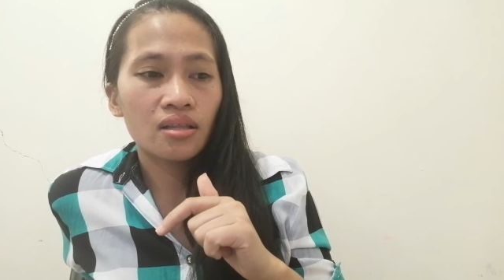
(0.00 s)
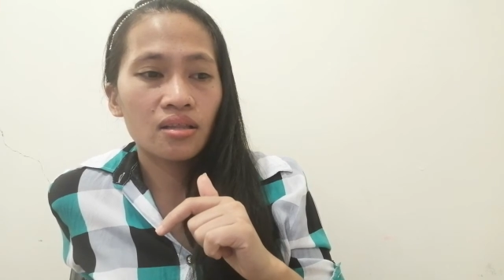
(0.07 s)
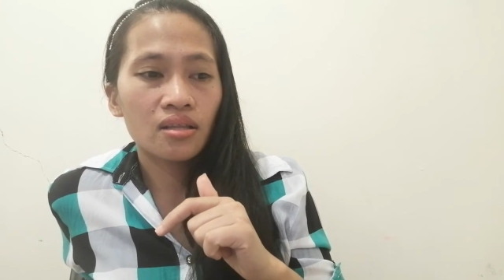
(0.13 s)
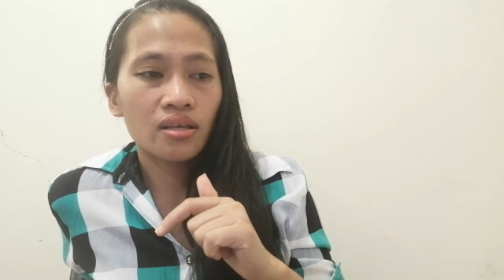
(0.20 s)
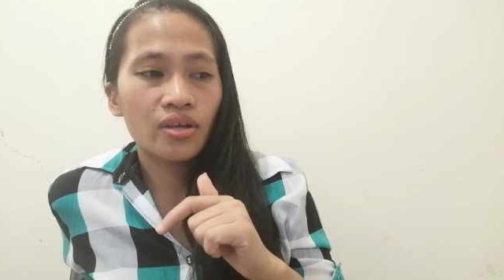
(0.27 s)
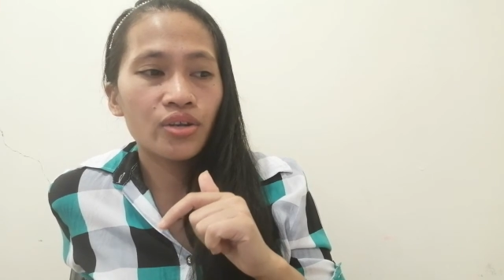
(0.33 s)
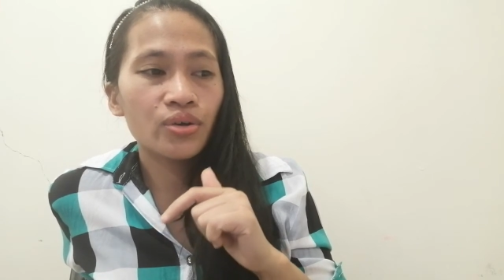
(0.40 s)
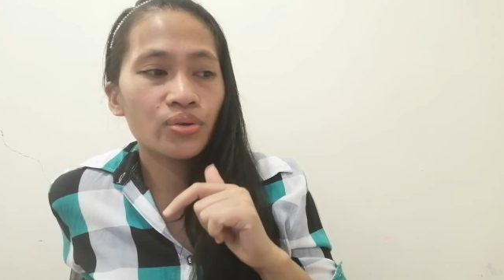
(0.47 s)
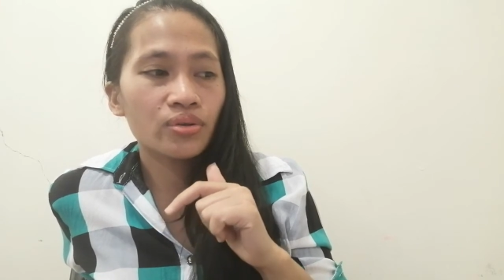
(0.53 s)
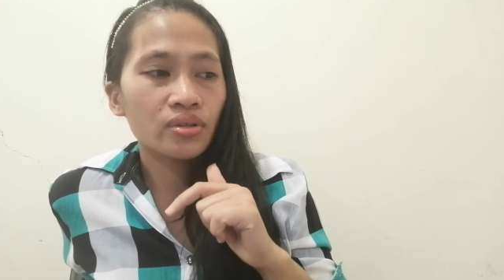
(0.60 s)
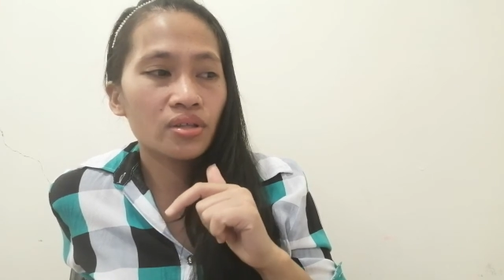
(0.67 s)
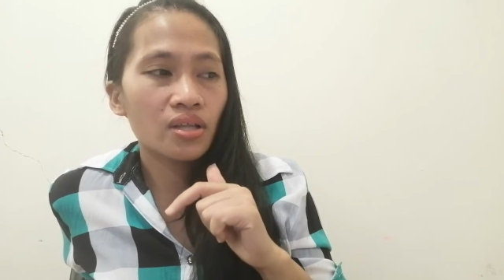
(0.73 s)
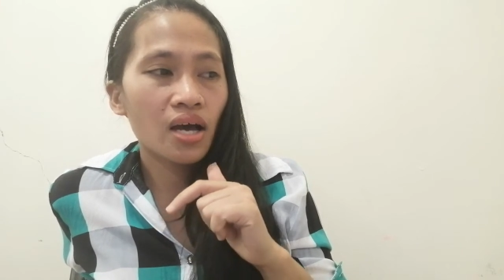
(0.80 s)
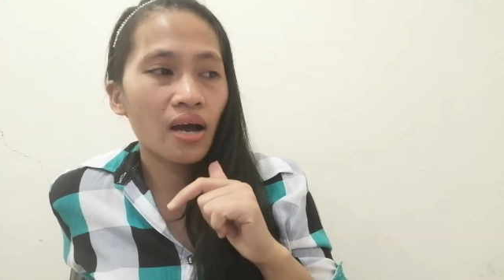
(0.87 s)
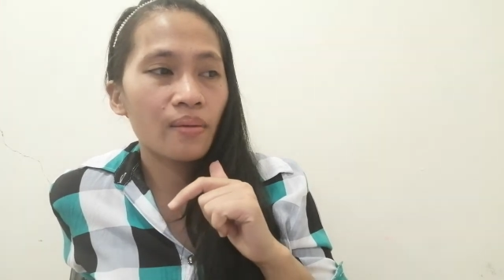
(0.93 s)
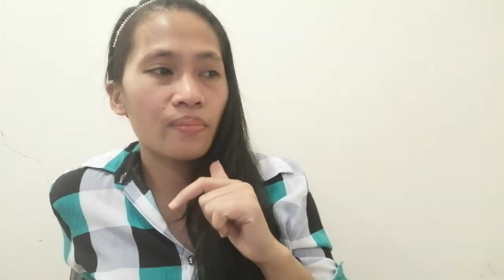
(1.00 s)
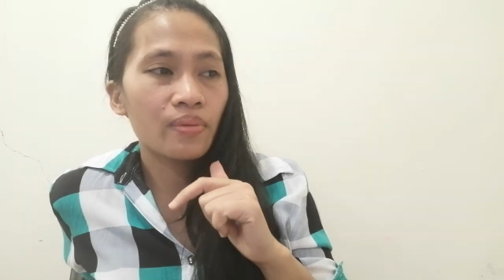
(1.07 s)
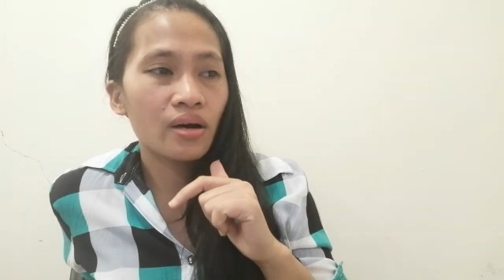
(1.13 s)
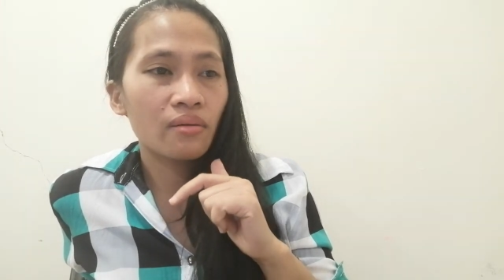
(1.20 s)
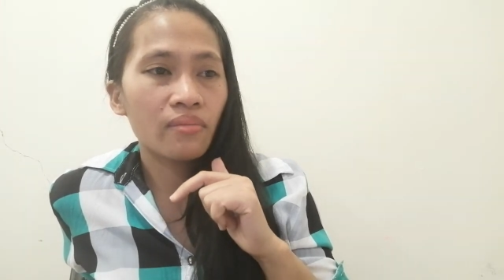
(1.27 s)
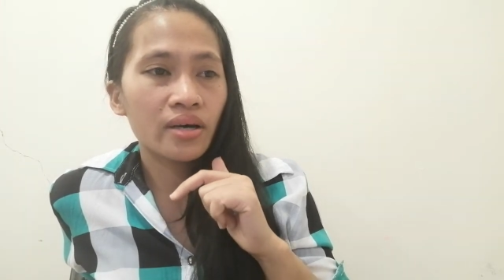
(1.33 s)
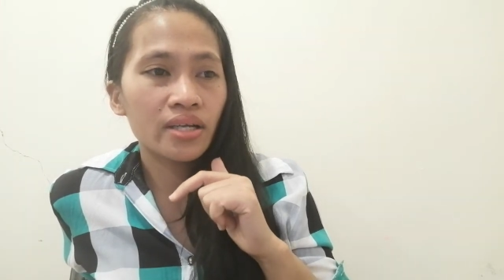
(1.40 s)
you don't have
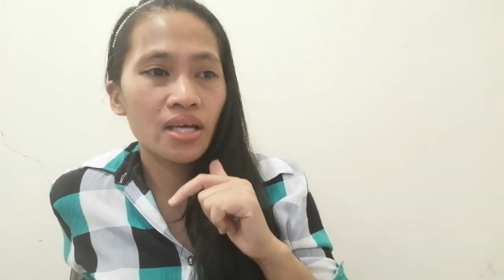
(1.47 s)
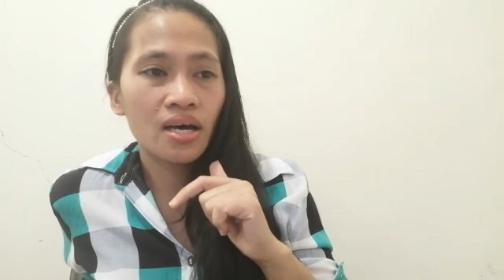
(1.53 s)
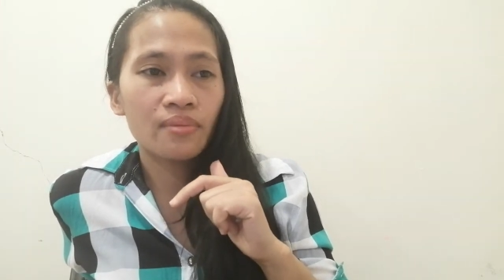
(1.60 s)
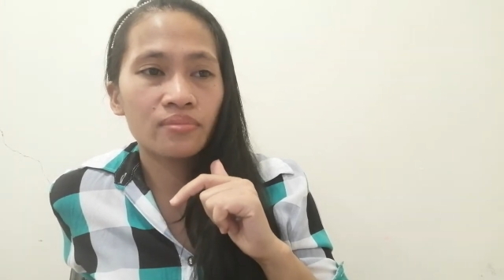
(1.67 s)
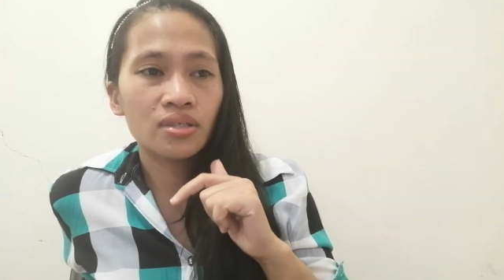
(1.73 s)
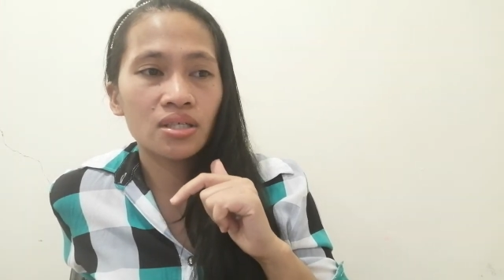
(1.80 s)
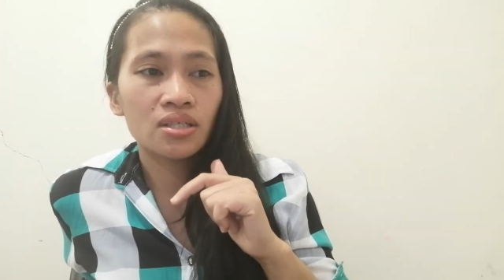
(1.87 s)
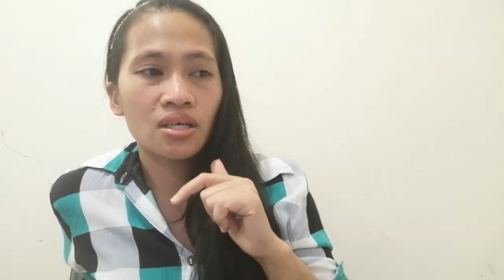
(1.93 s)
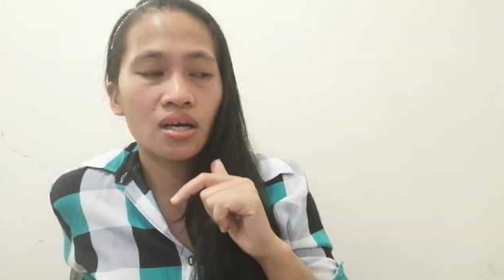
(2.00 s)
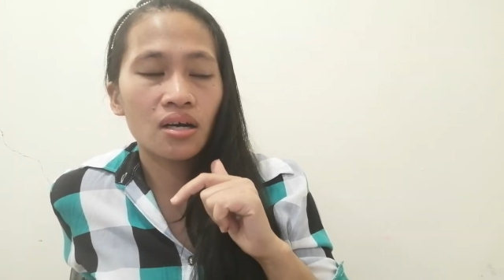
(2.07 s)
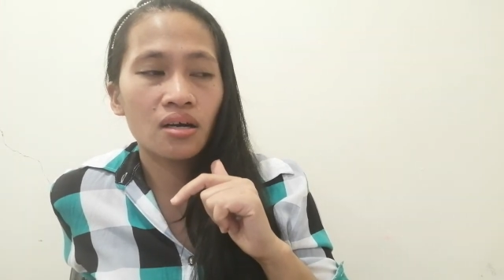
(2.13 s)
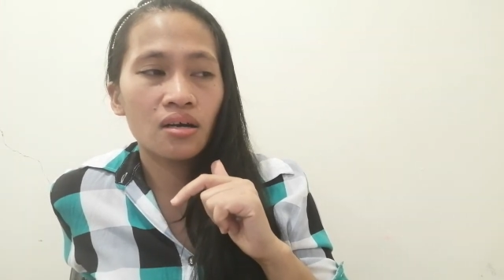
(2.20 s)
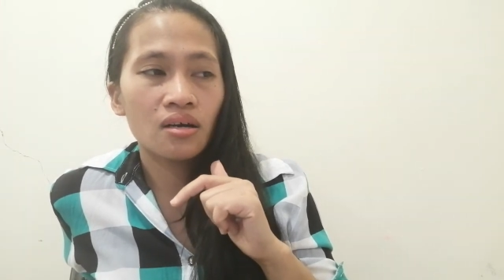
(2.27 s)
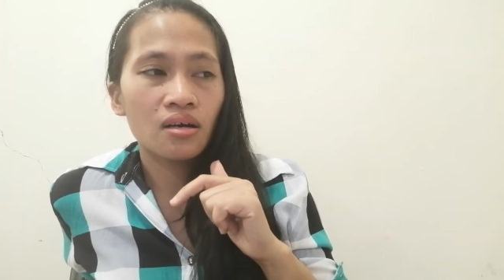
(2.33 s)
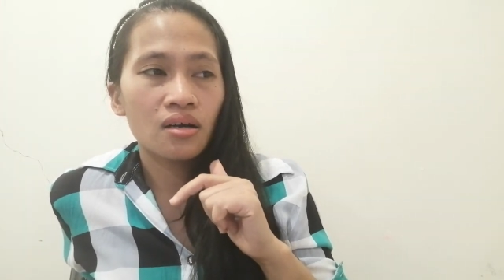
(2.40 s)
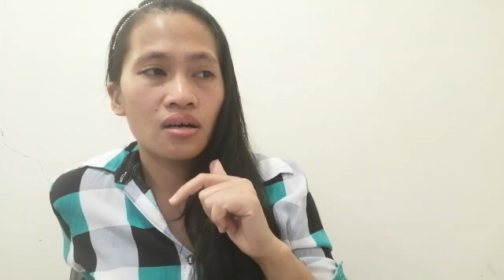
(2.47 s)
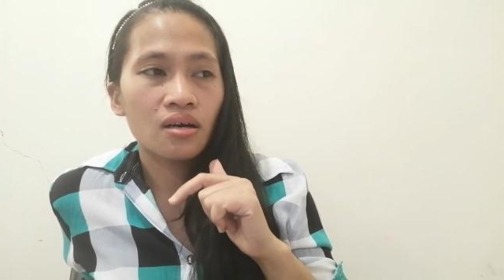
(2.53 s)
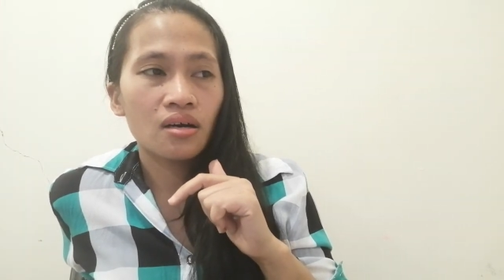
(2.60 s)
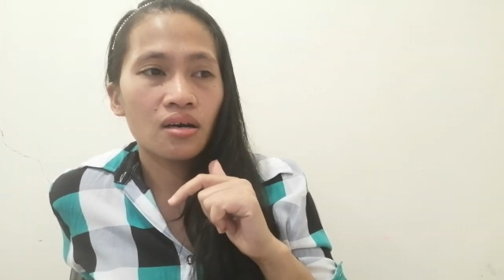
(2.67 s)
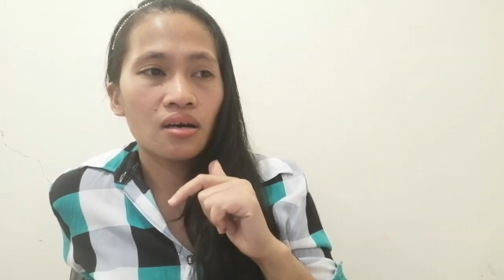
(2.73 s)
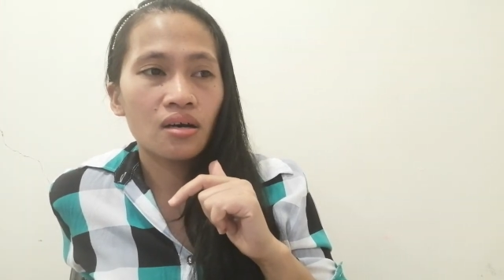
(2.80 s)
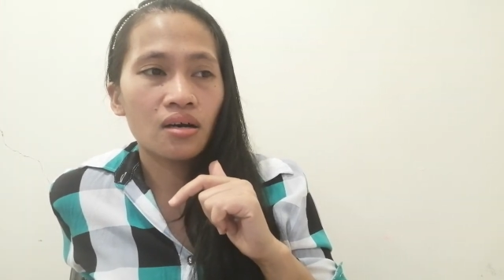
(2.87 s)
a madam that
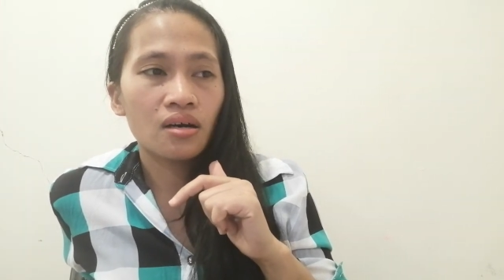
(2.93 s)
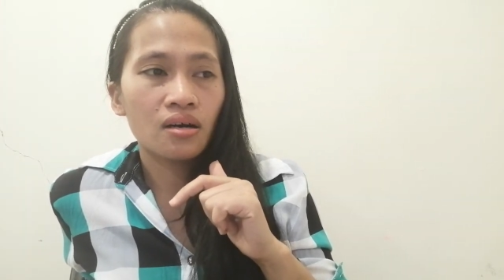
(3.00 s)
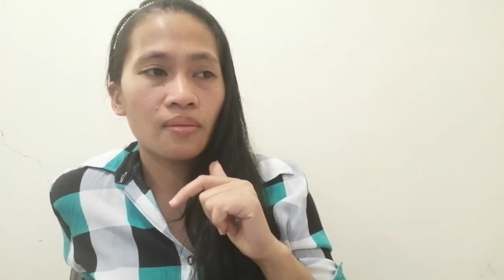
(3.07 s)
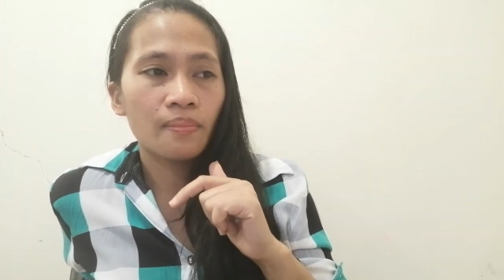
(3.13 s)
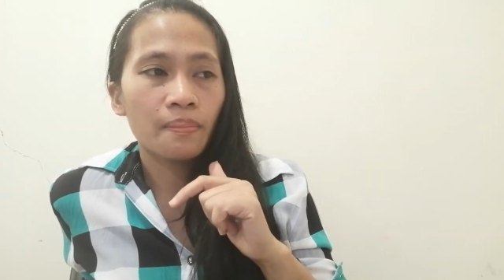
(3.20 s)
uh,